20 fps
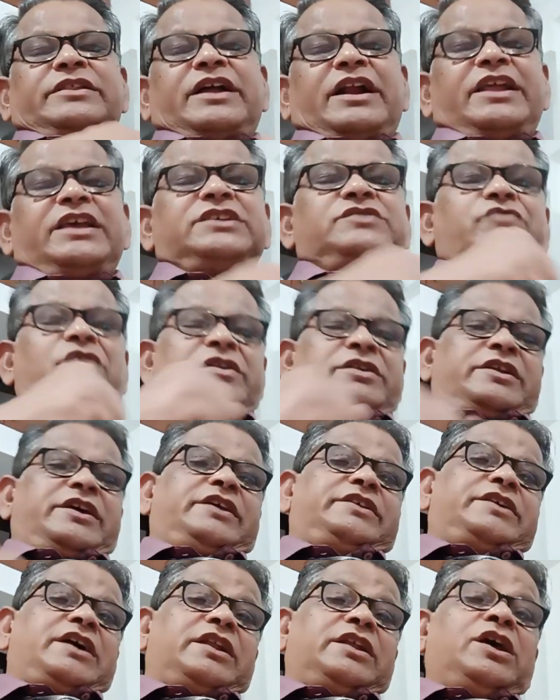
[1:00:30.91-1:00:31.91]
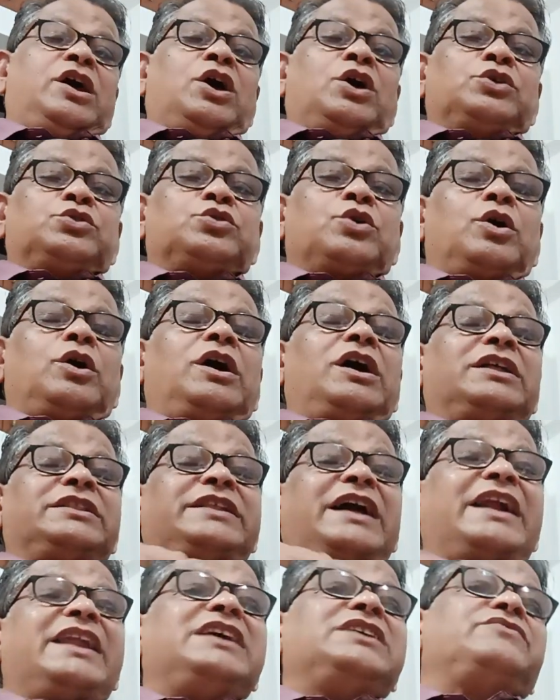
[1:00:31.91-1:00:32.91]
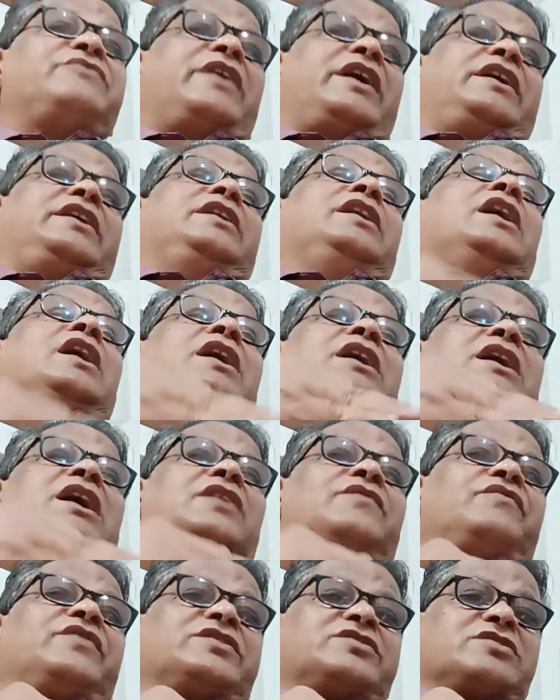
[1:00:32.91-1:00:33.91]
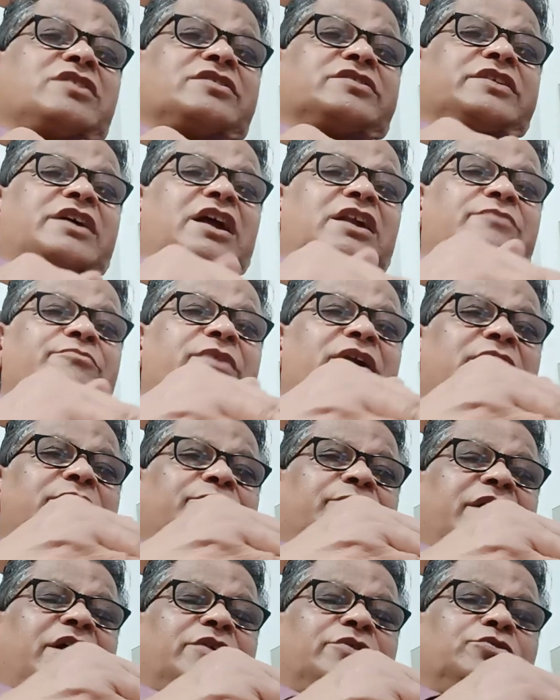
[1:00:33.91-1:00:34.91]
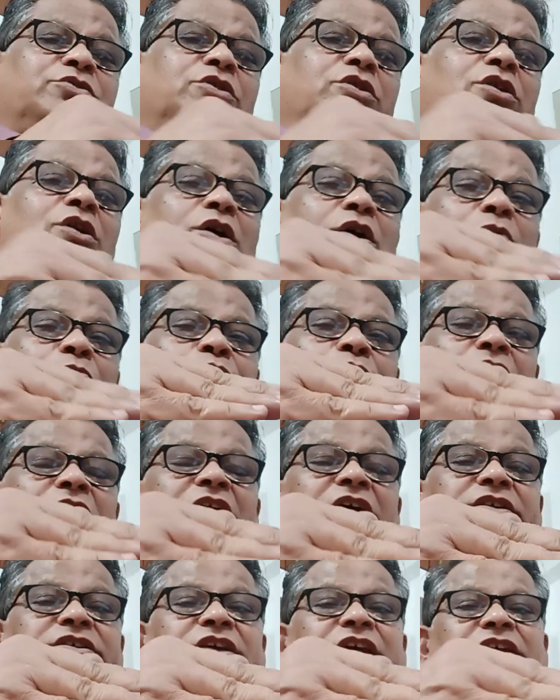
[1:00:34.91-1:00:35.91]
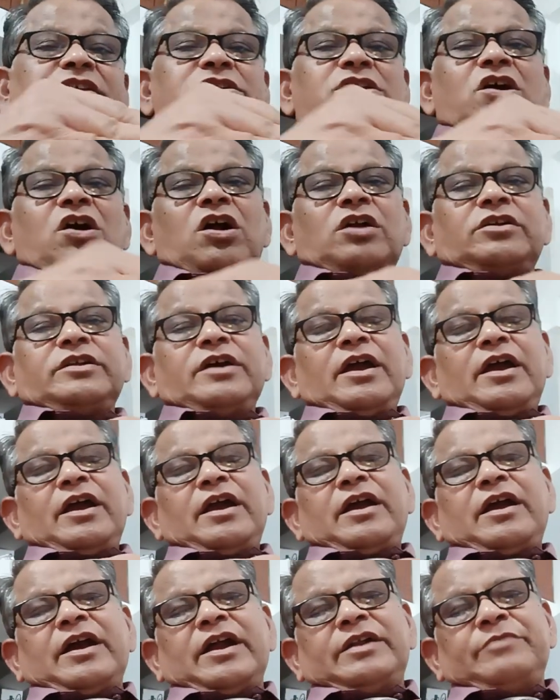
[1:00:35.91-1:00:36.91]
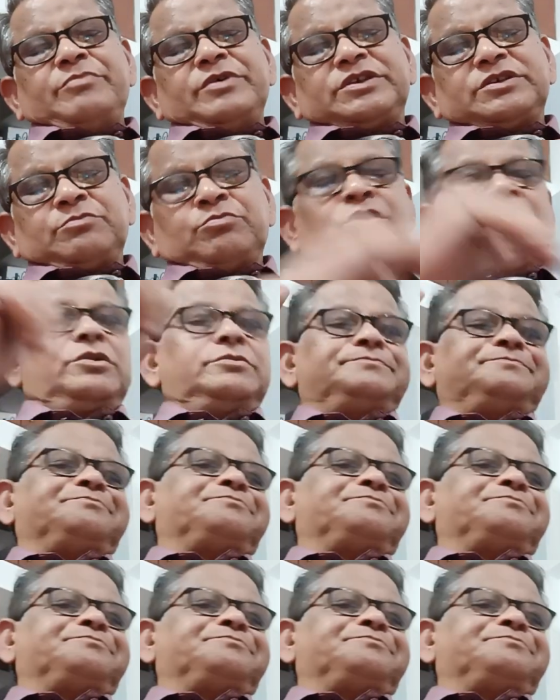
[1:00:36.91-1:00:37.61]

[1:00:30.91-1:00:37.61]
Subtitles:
That is one reason. So that is why confessional statement made to police is not admissible.